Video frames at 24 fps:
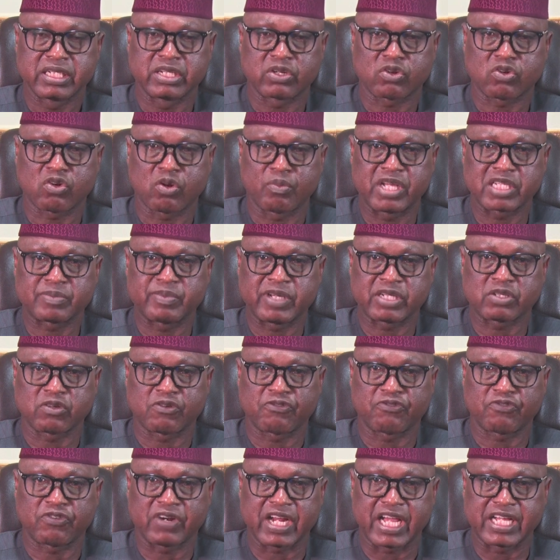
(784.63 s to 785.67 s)
commencement of
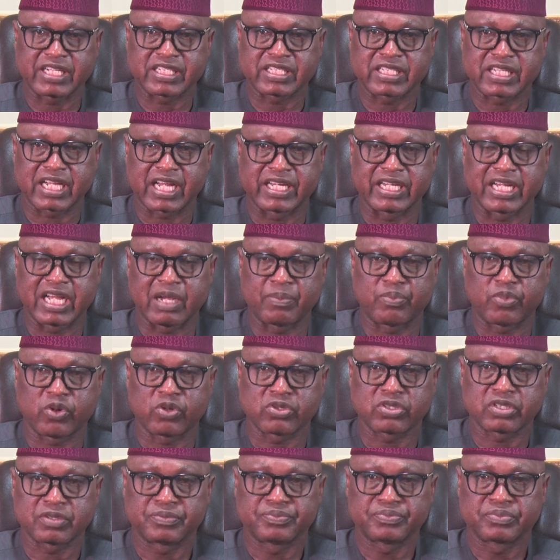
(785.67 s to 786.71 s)
flights at the
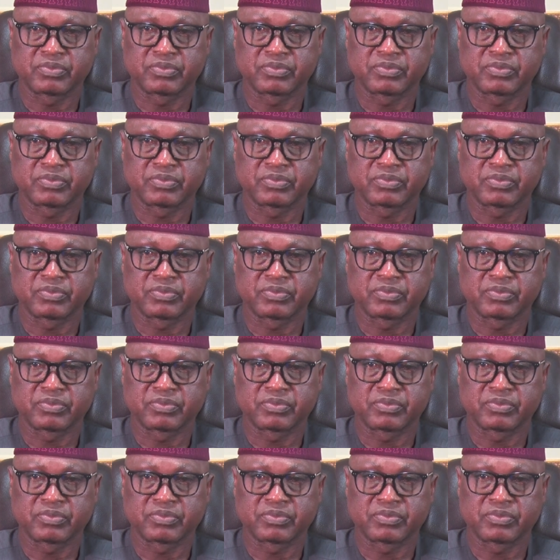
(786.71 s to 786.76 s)
airport